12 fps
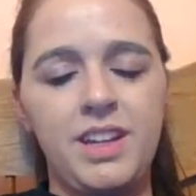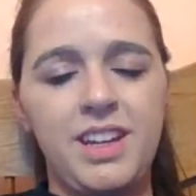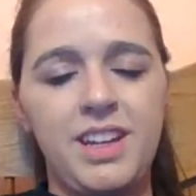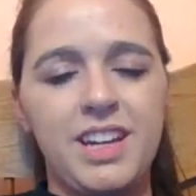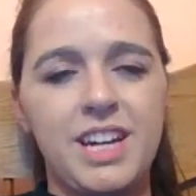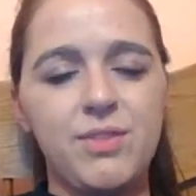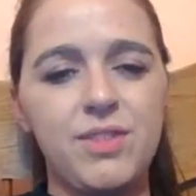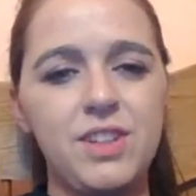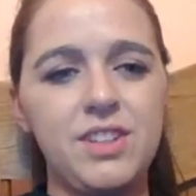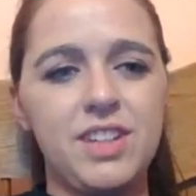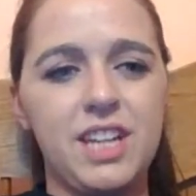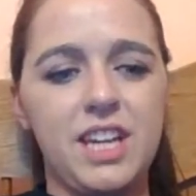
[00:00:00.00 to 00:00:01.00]
I feel
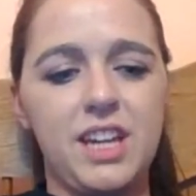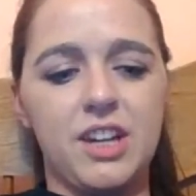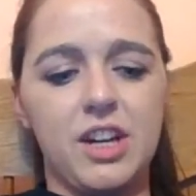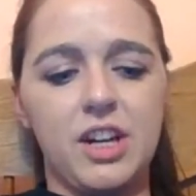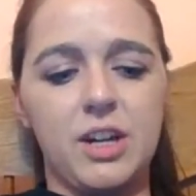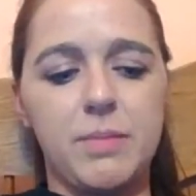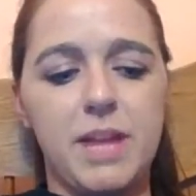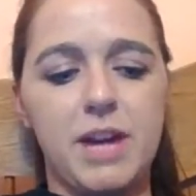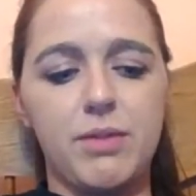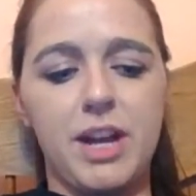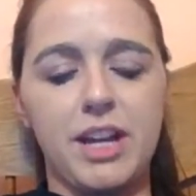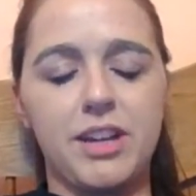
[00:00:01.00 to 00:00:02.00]
like that
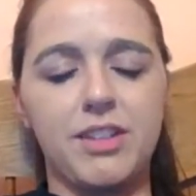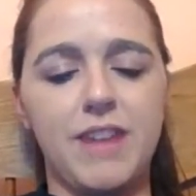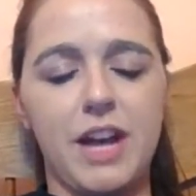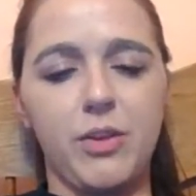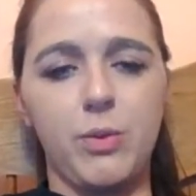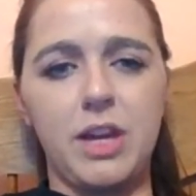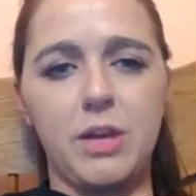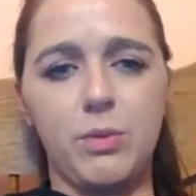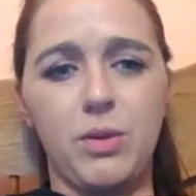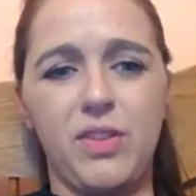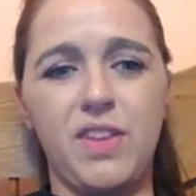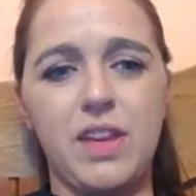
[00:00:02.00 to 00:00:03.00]
wreck last weekend
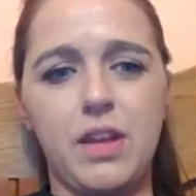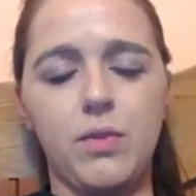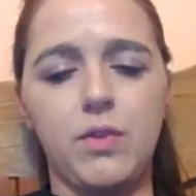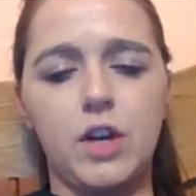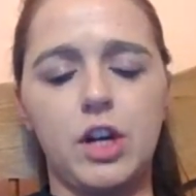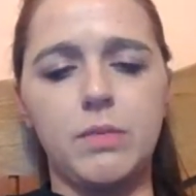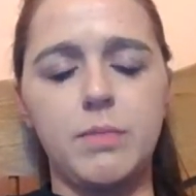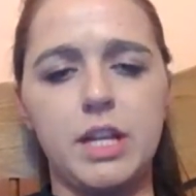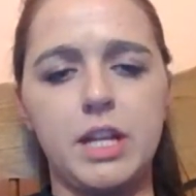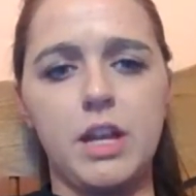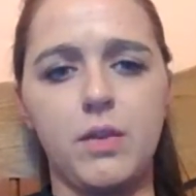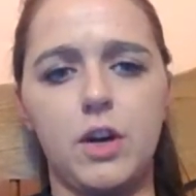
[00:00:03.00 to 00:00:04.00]
was his fault and
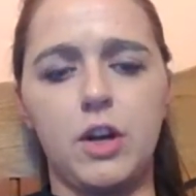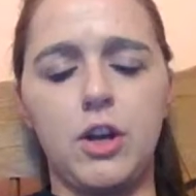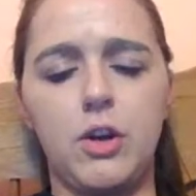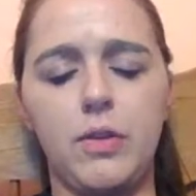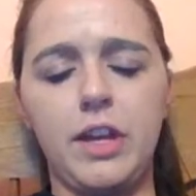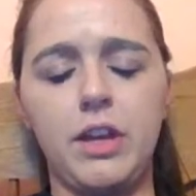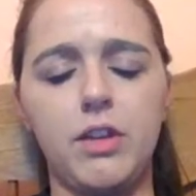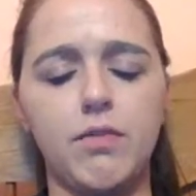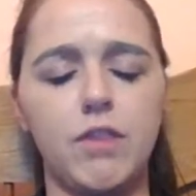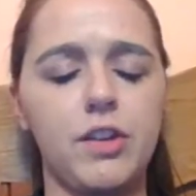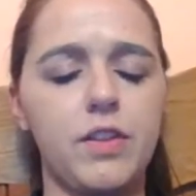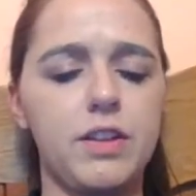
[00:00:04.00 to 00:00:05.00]
his fault only.
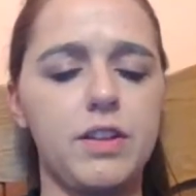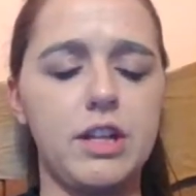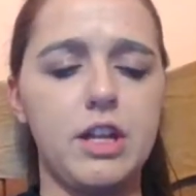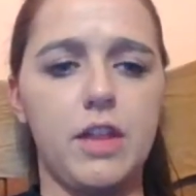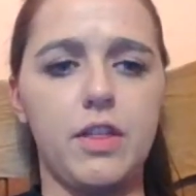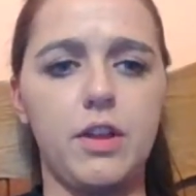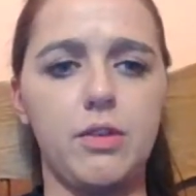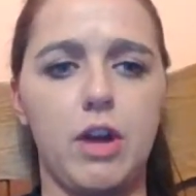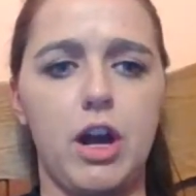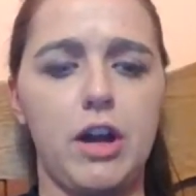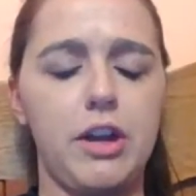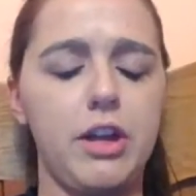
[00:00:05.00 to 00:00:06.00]
Larson did nothing
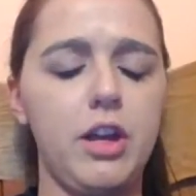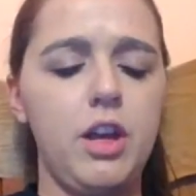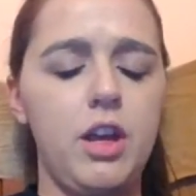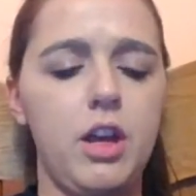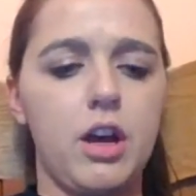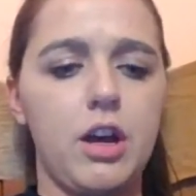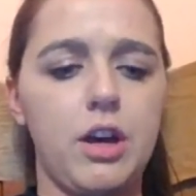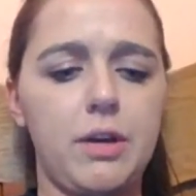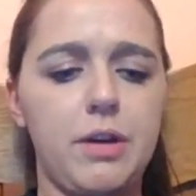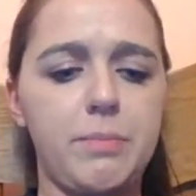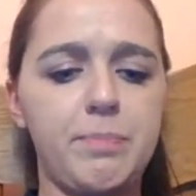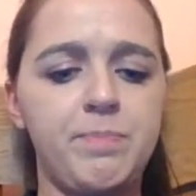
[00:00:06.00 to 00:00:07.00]
wrong.
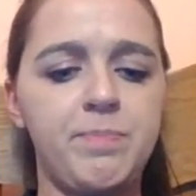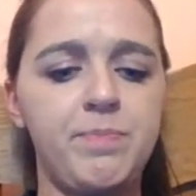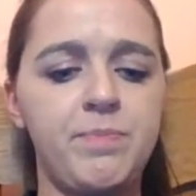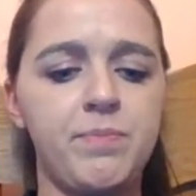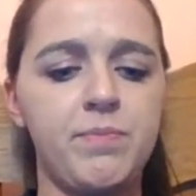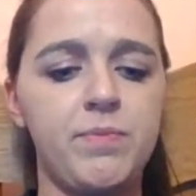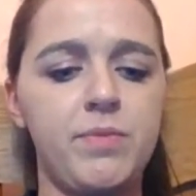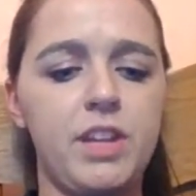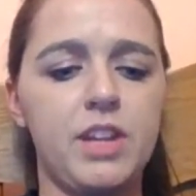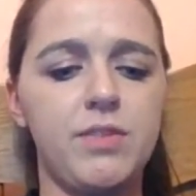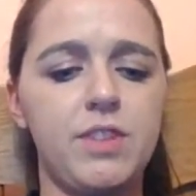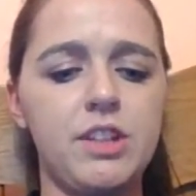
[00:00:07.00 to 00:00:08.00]

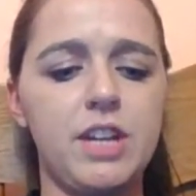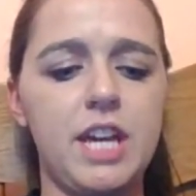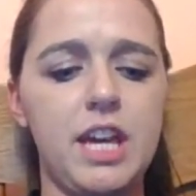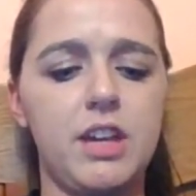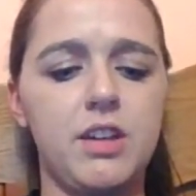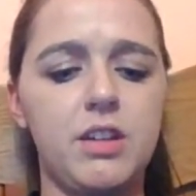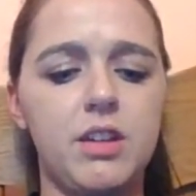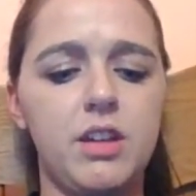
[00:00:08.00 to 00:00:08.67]
I feel like